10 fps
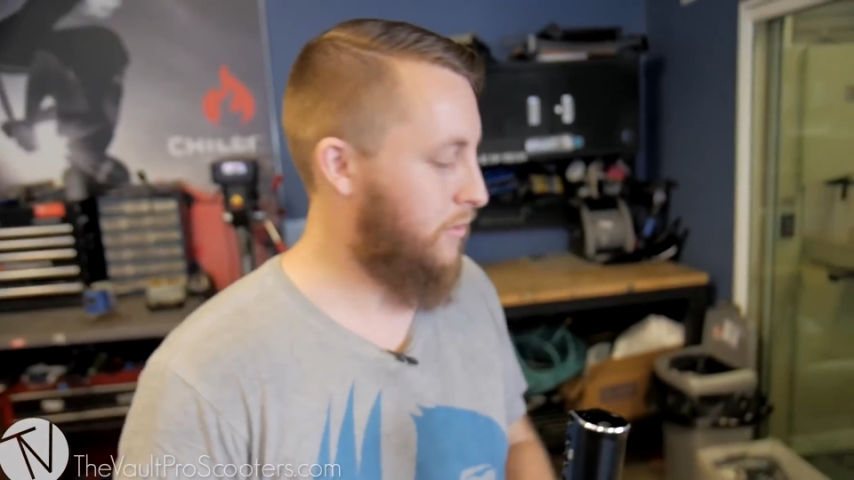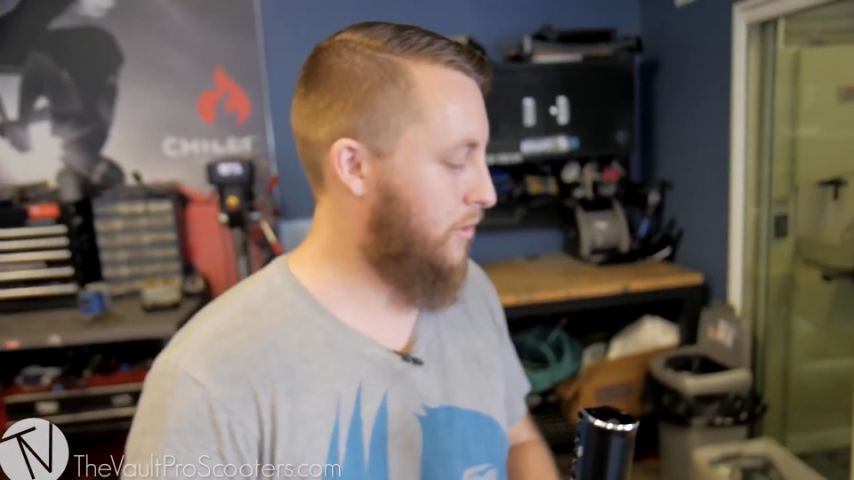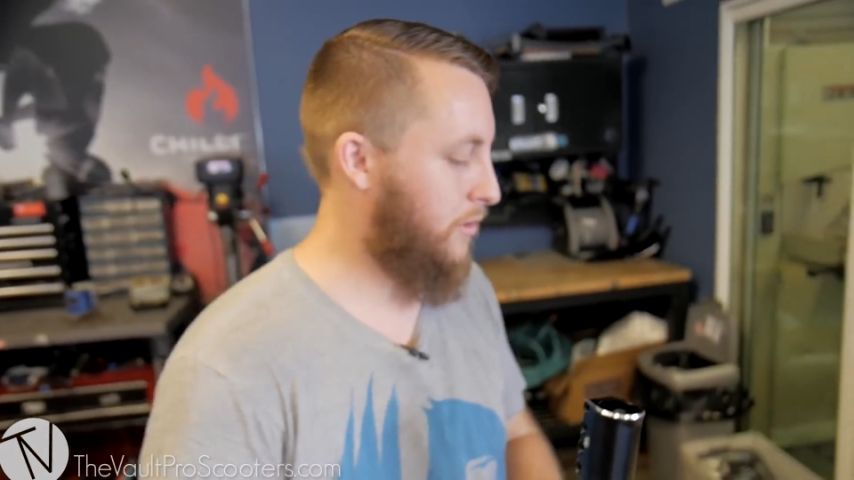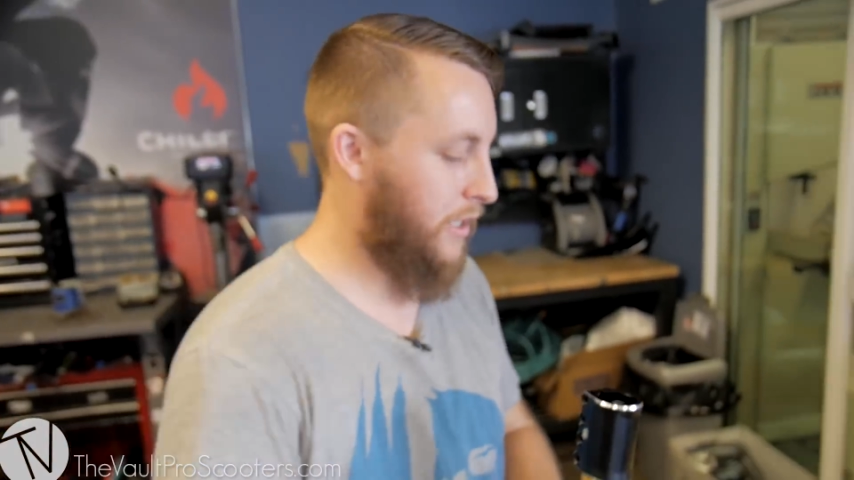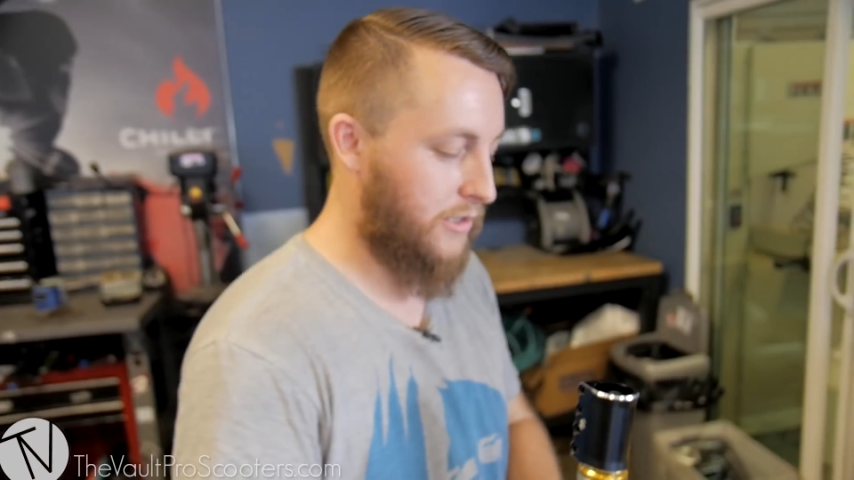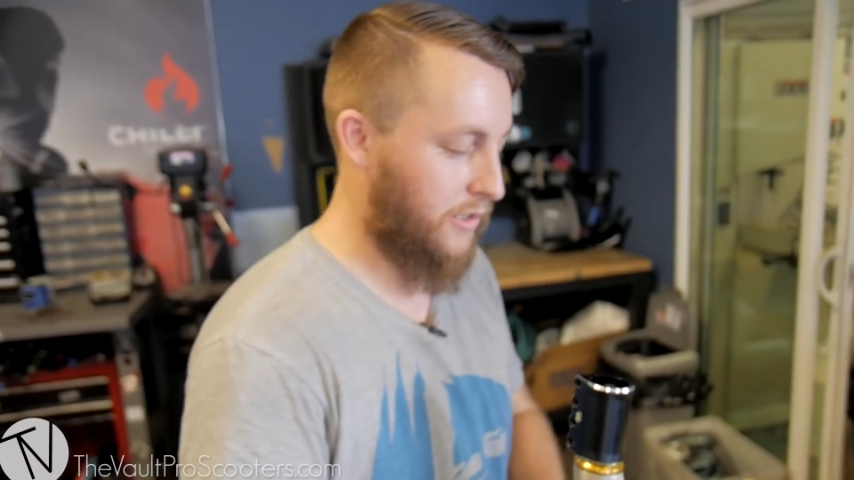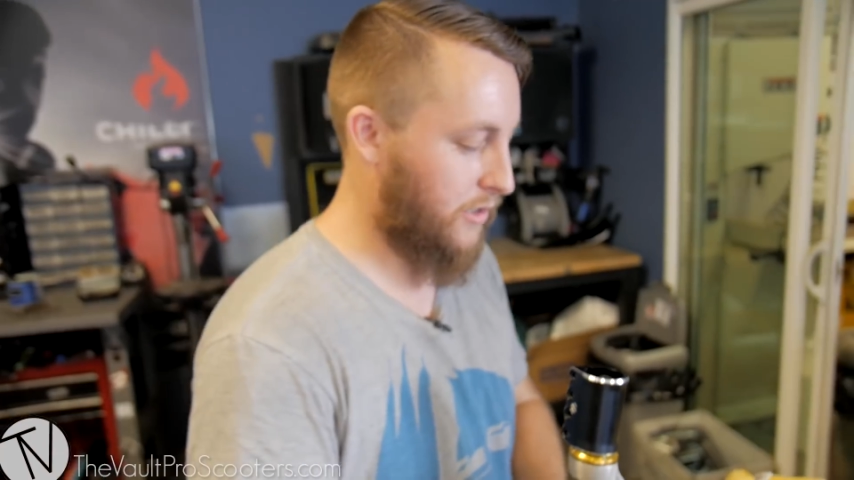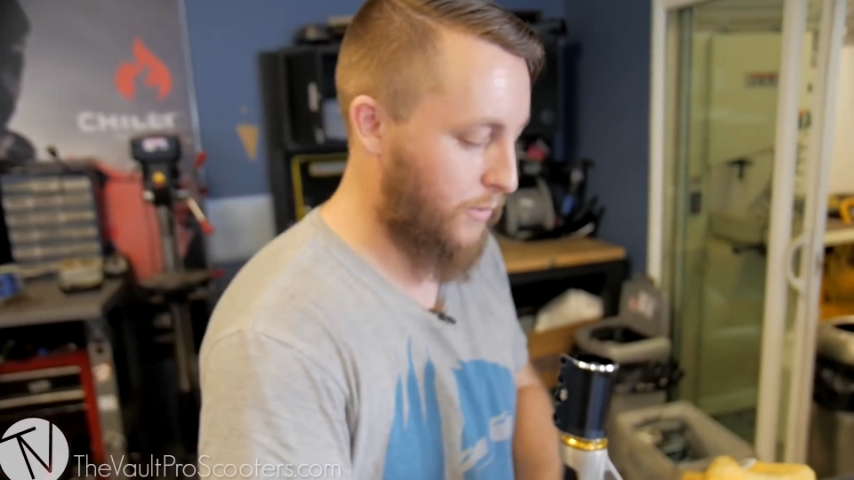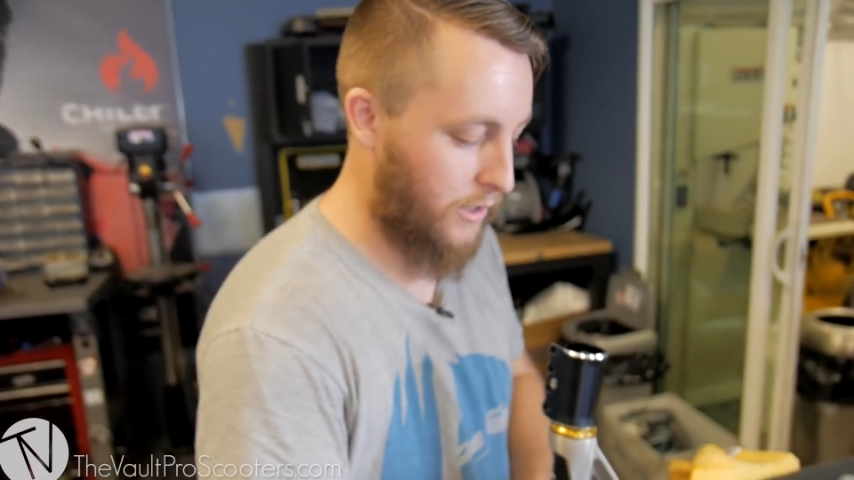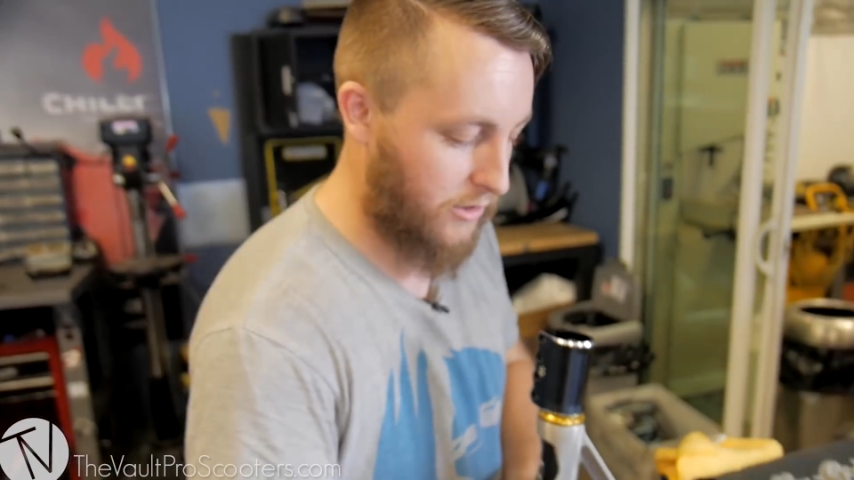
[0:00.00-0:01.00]
No
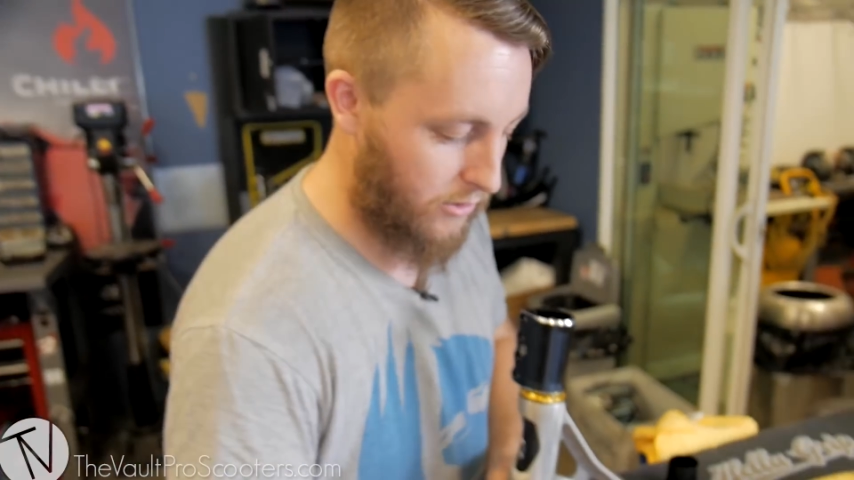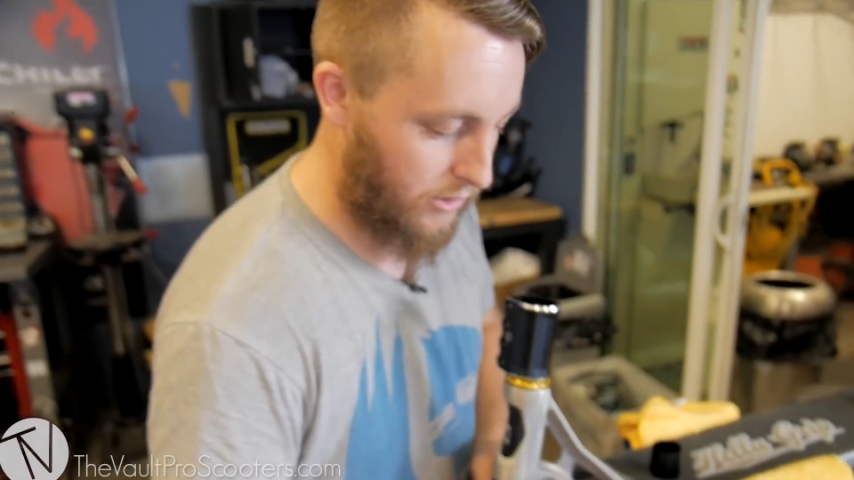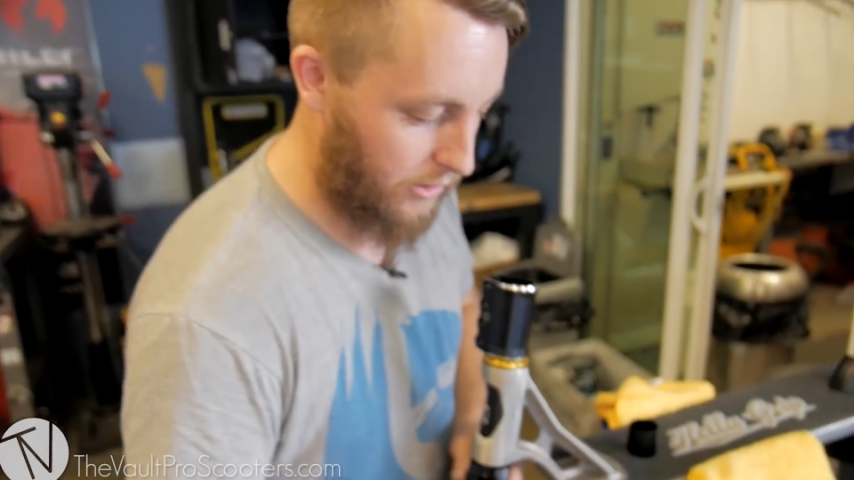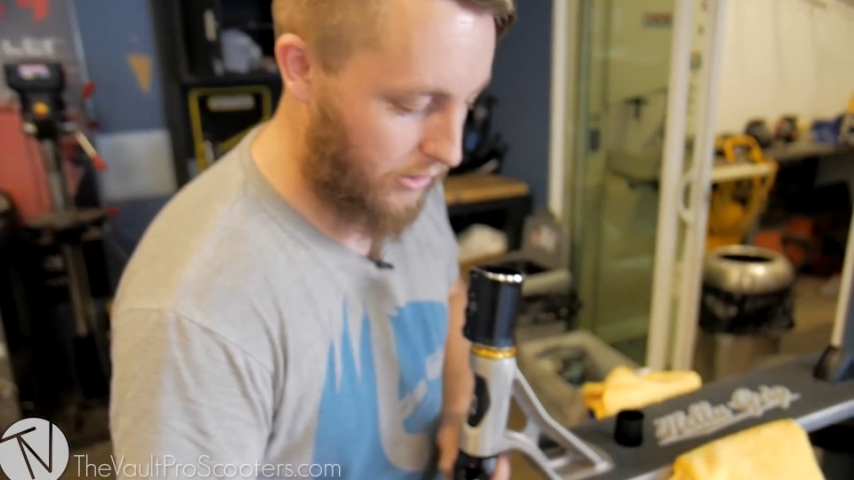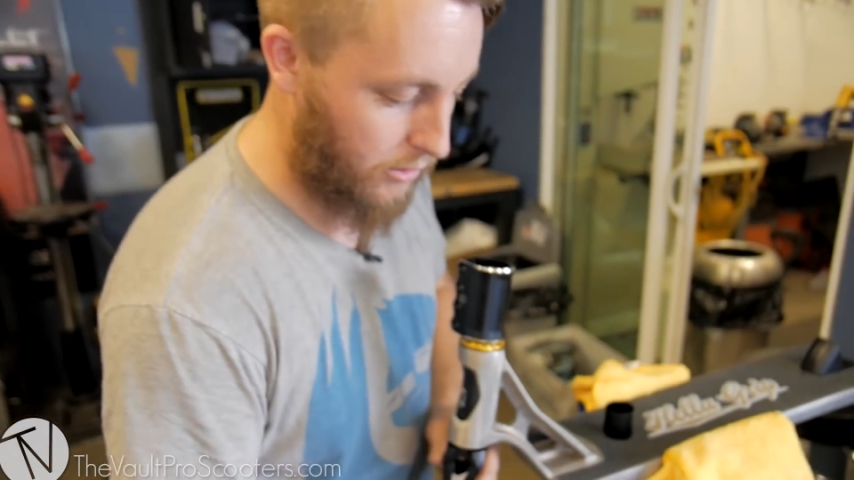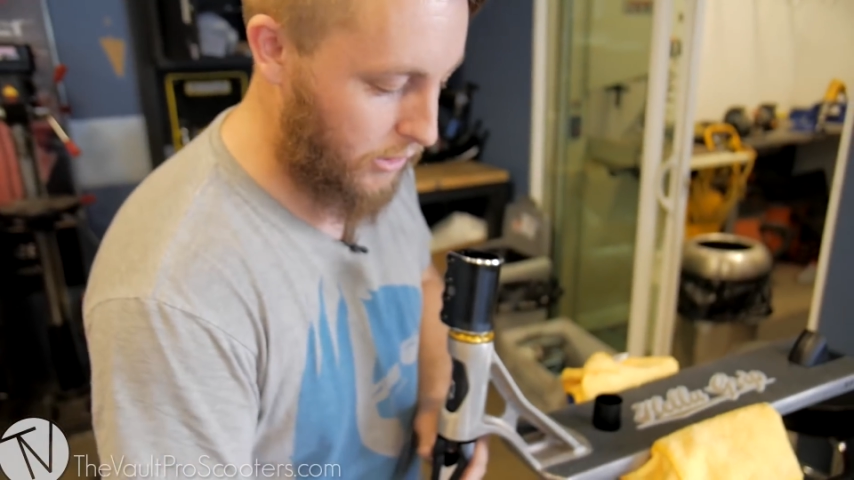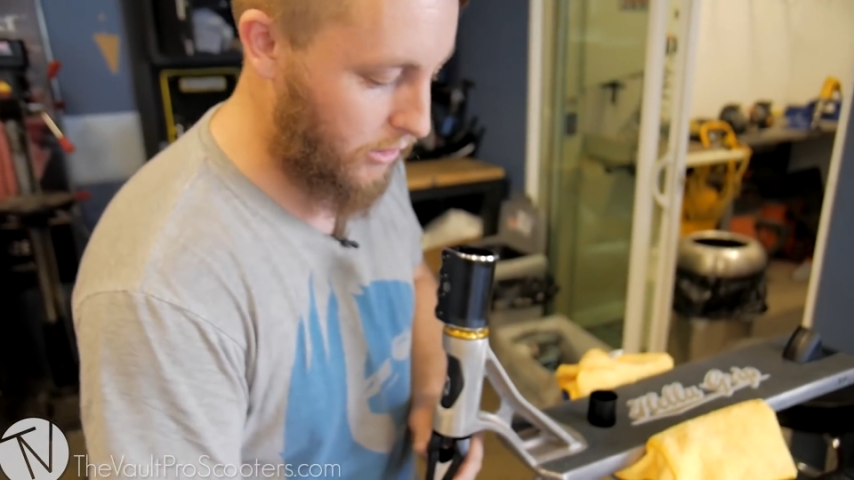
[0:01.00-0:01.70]
headset spacers. That's going to be